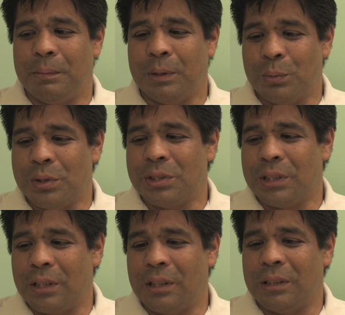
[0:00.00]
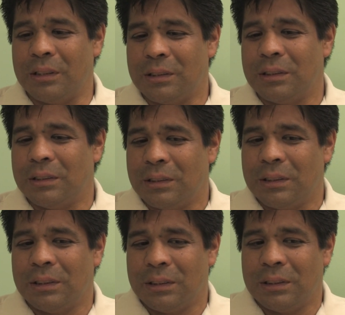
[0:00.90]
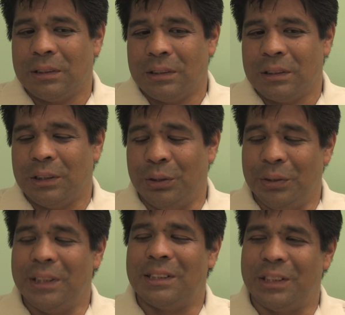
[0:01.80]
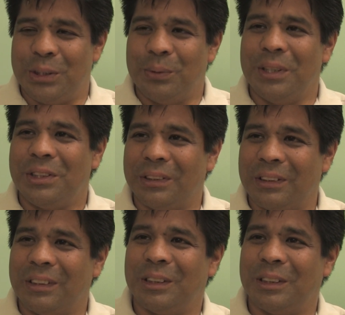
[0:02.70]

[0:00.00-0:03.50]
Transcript: It was a unique situation.